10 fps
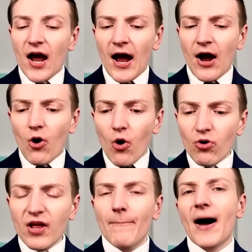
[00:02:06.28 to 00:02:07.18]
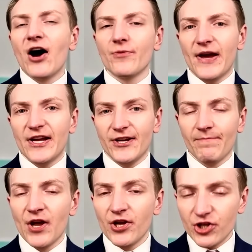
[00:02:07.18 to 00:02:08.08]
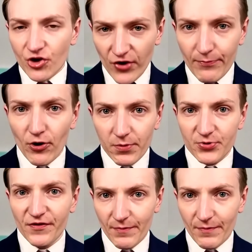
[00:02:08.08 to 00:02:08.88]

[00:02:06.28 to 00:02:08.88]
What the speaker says: all amalgamating to create problems with the